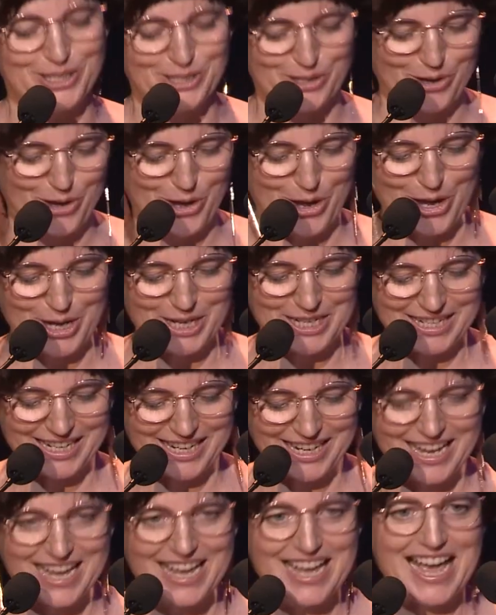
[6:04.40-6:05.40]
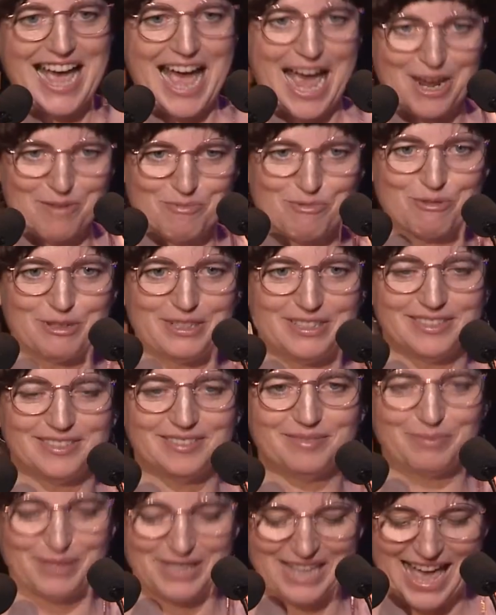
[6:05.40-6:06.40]
skirt,
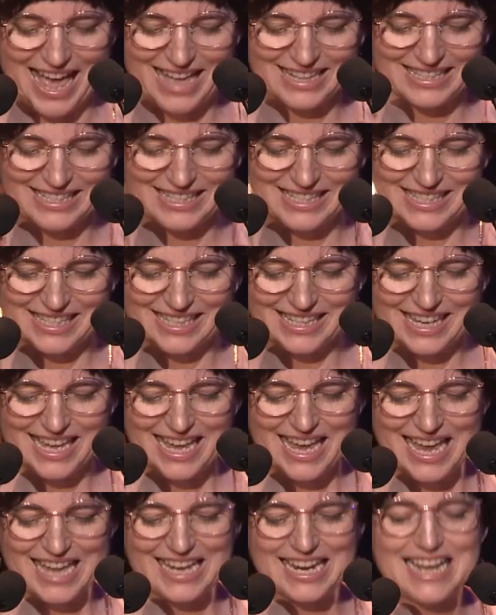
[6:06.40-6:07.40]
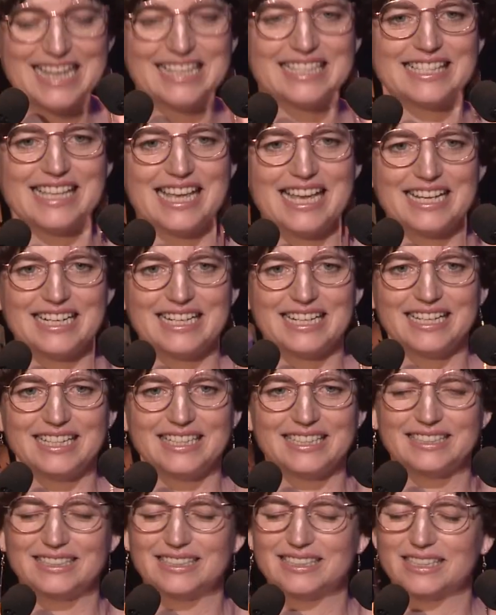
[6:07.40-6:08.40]
apron, plaits, and he said,
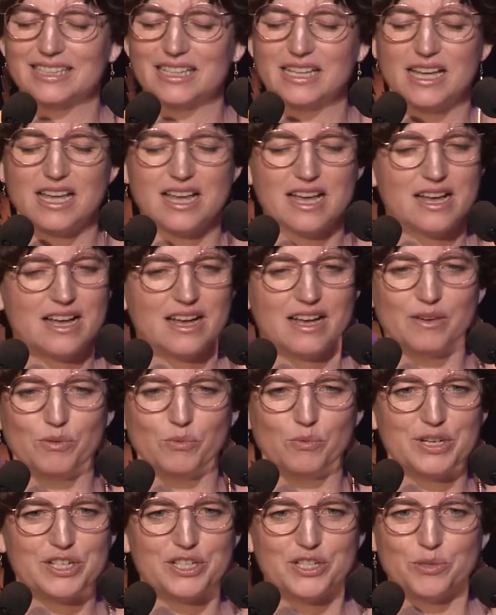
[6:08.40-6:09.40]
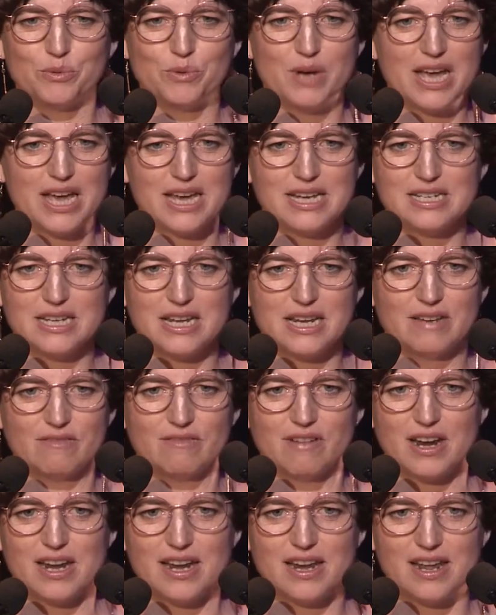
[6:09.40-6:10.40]
"I wish you were 18
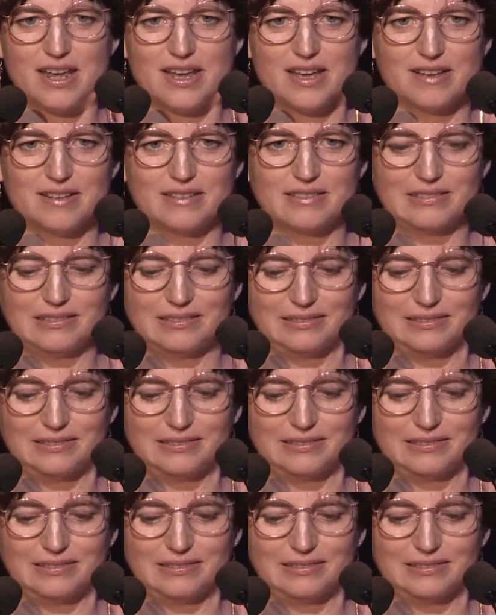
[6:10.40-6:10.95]
right now."